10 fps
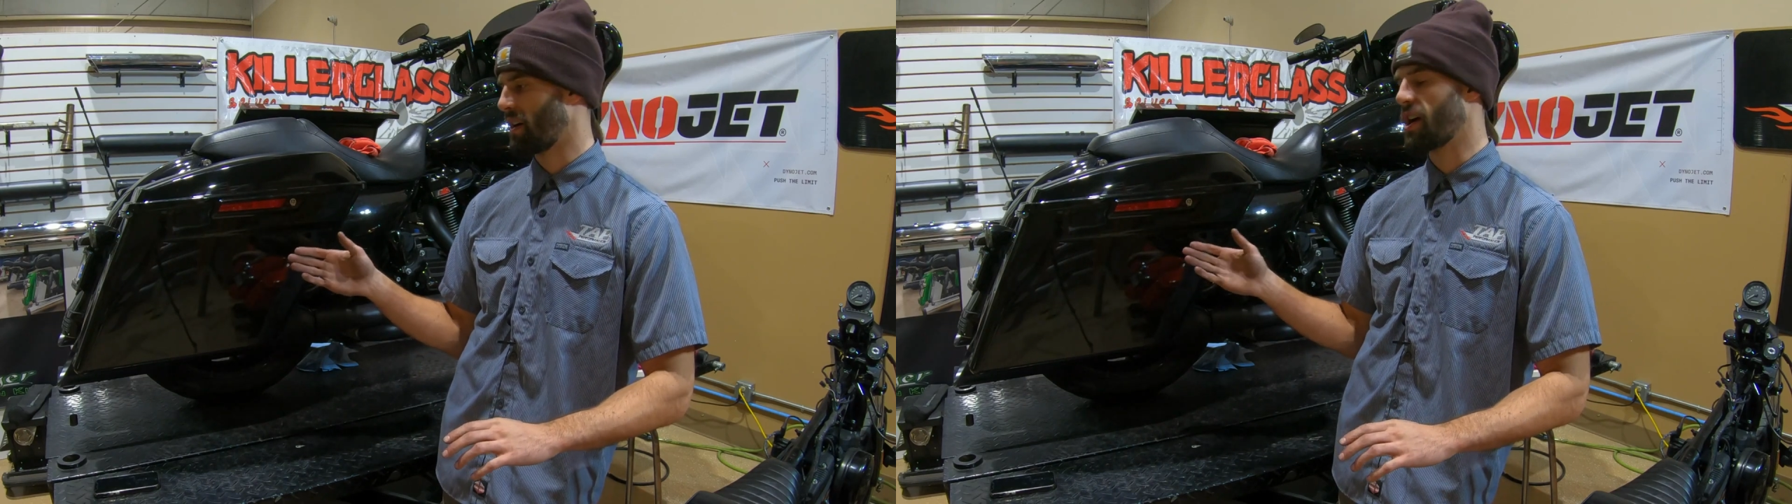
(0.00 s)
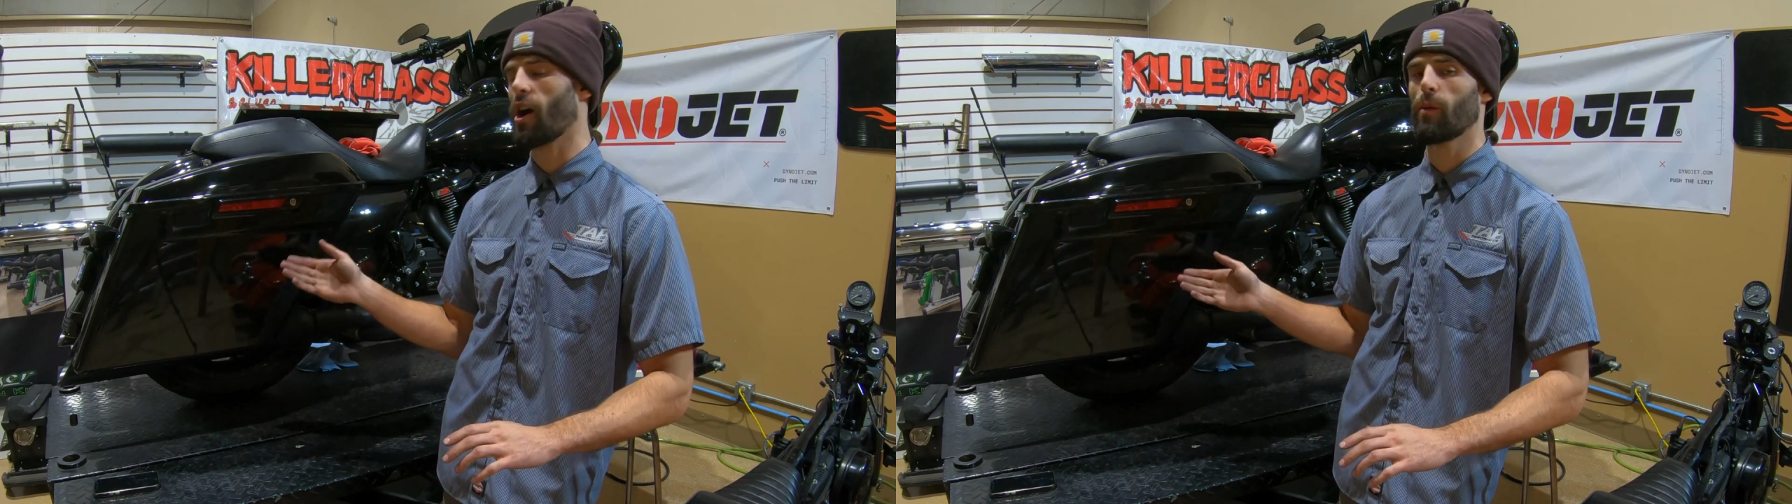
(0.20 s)

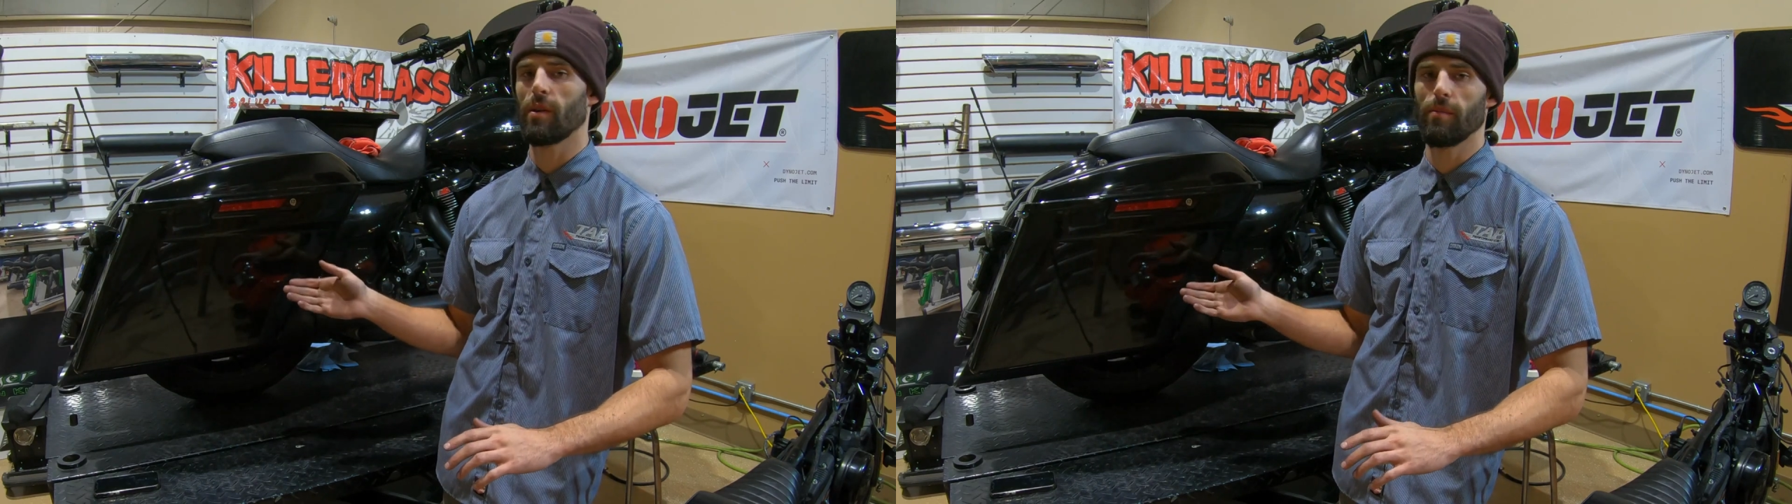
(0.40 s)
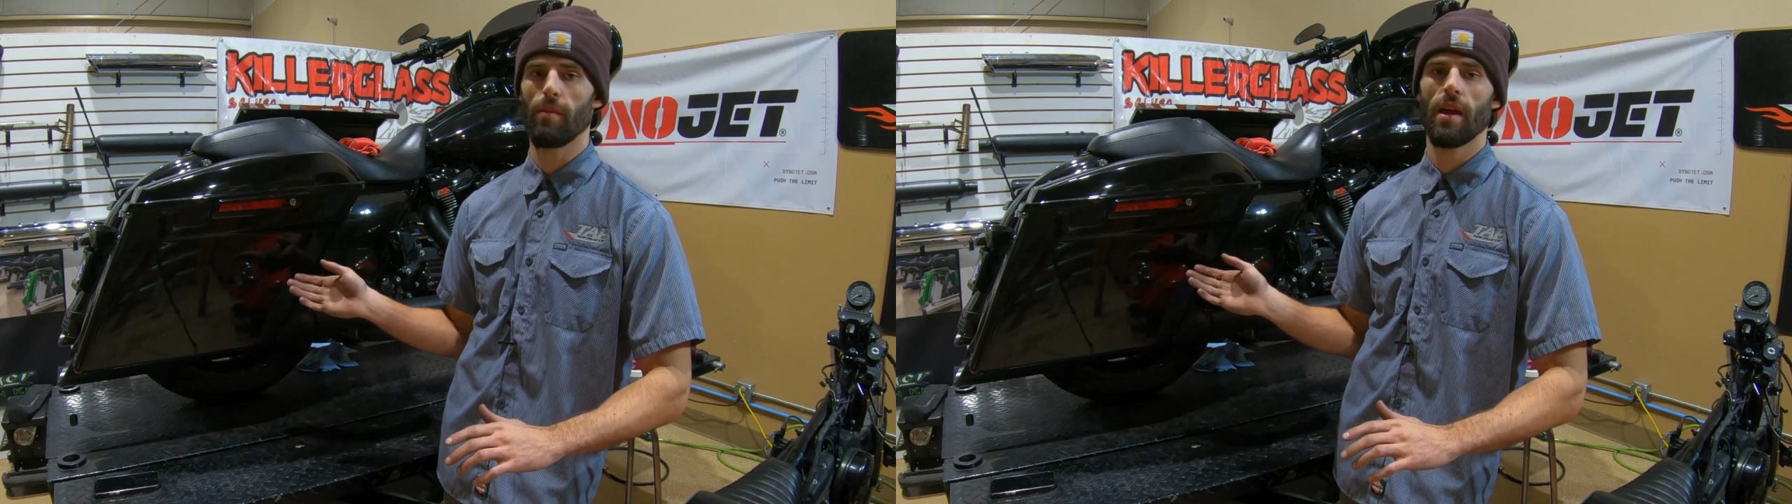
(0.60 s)

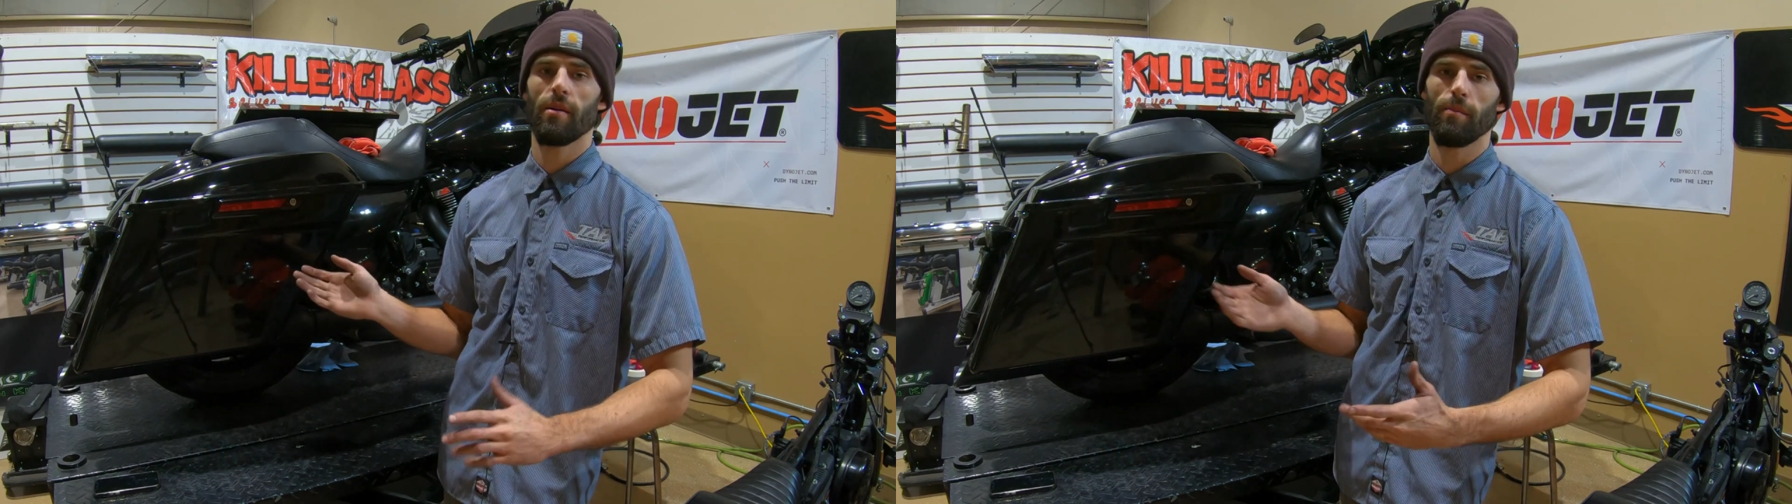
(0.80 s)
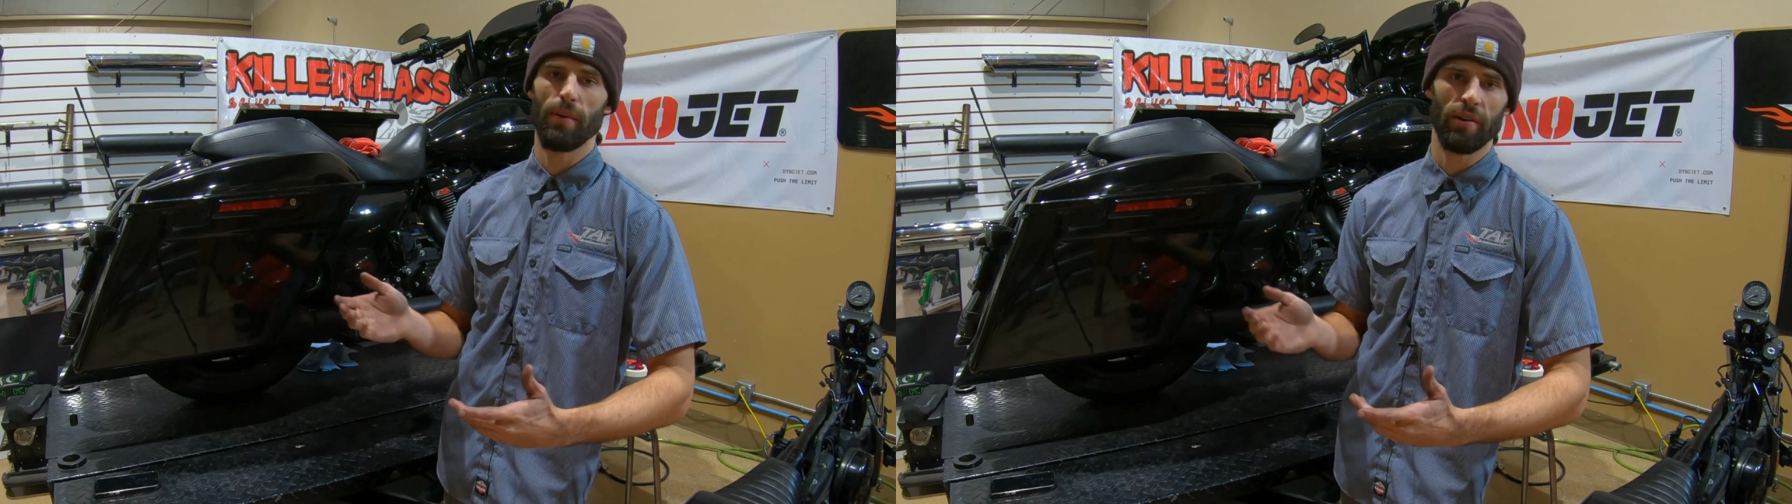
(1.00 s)
carbon
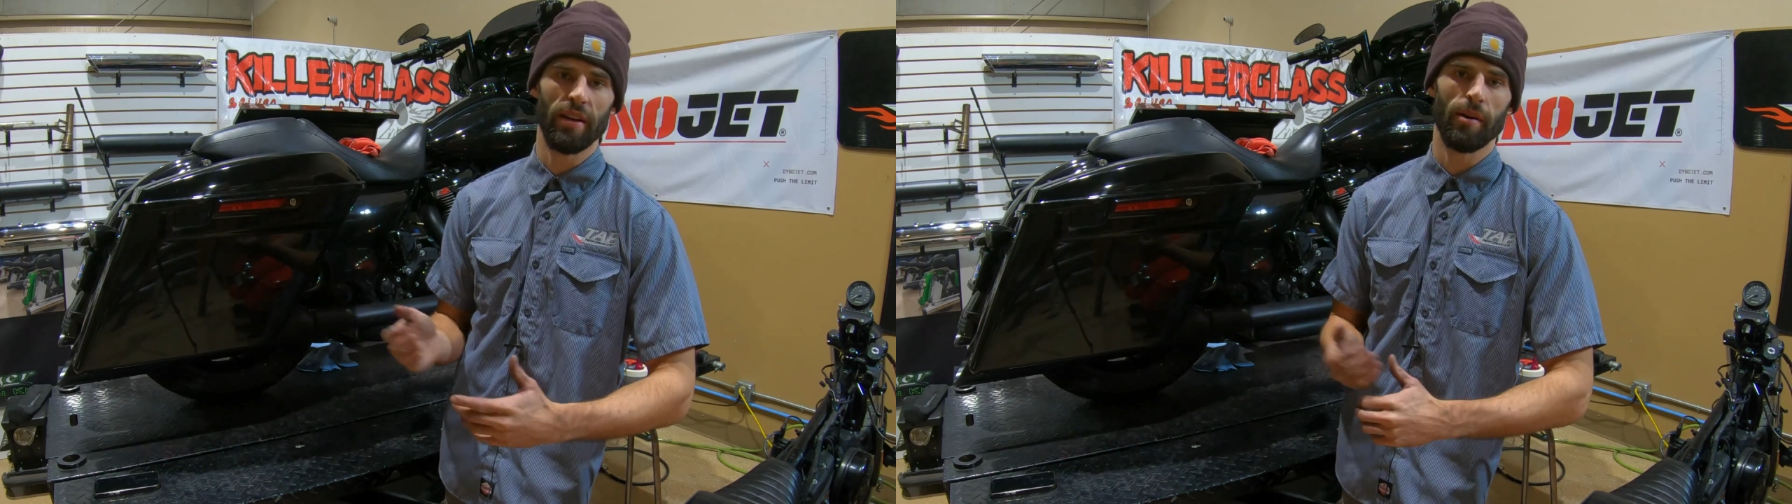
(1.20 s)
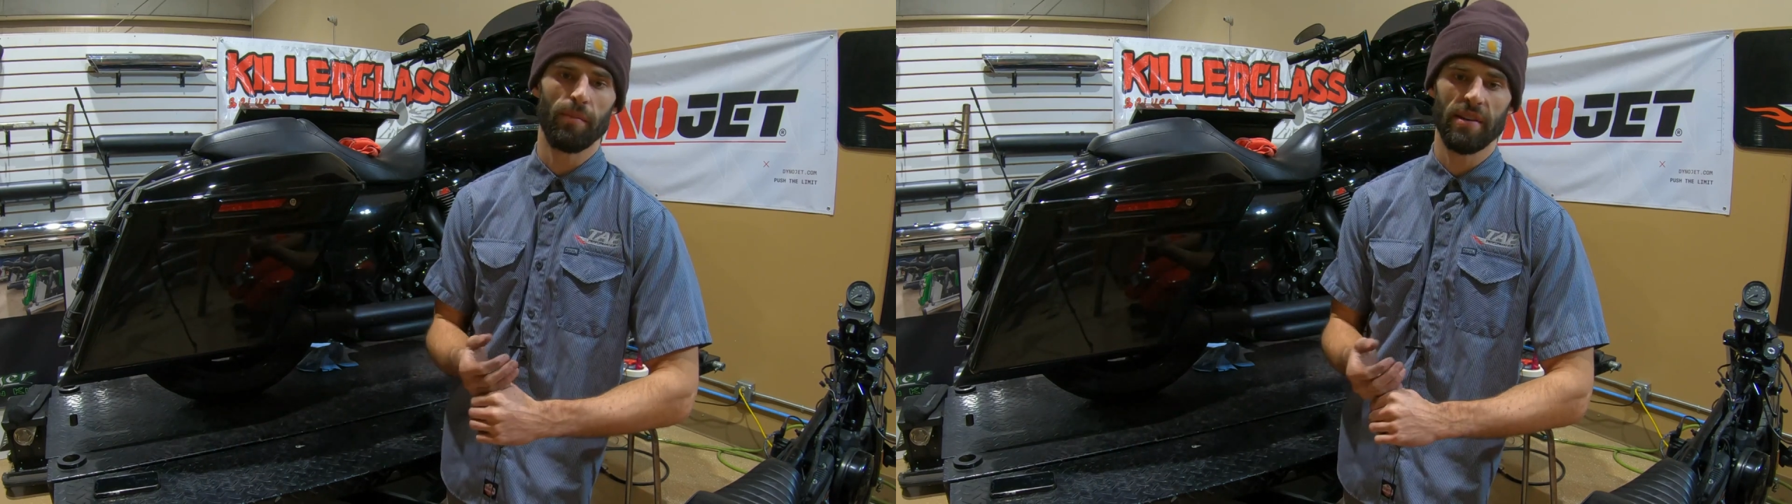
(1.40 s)

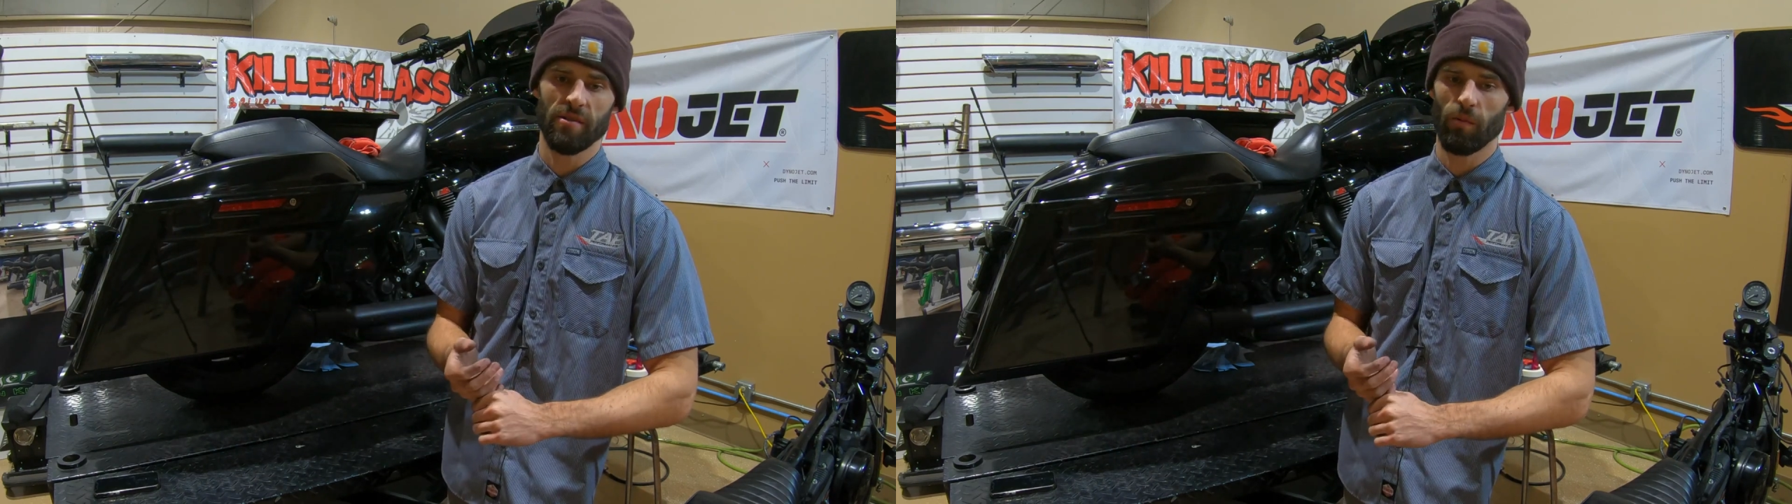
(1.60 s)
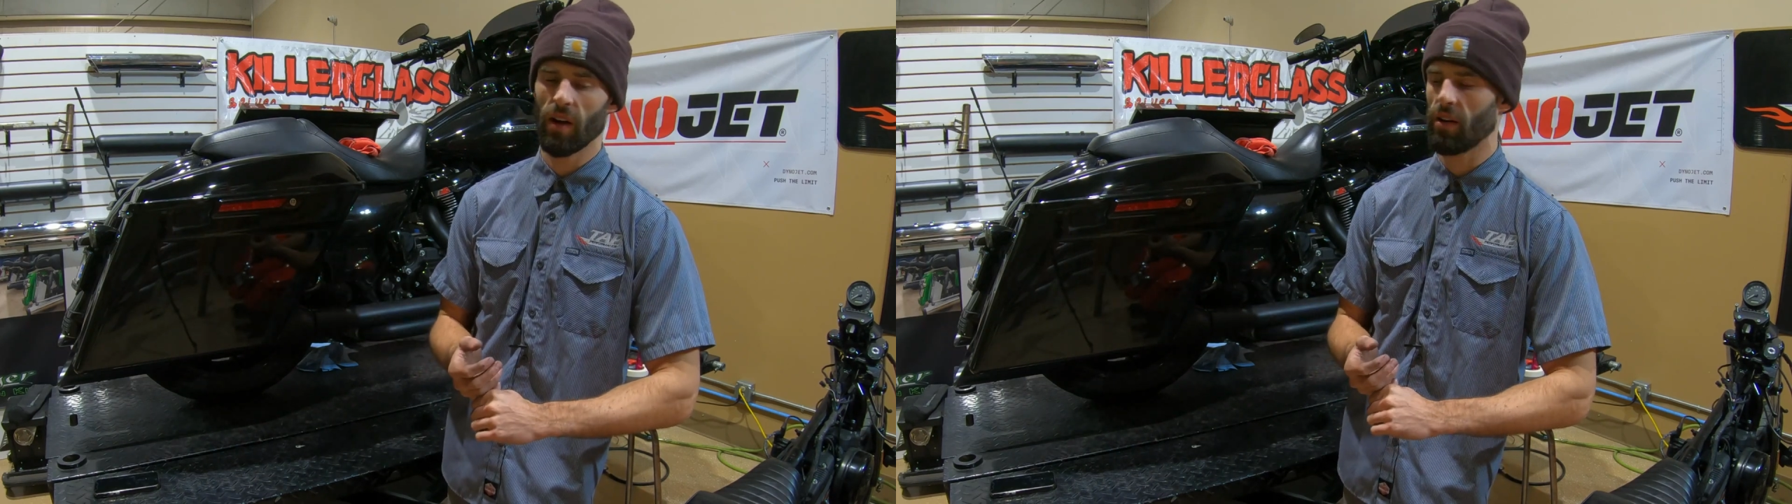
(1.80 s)
buildup
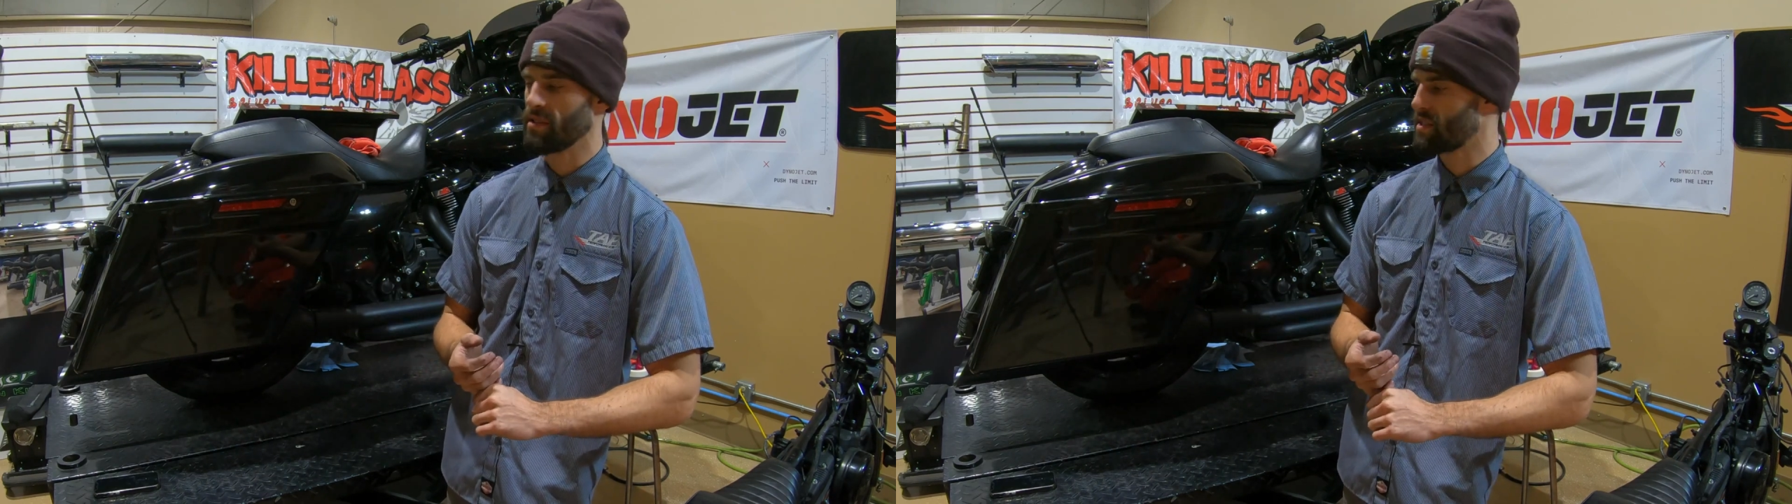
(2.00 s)
as well.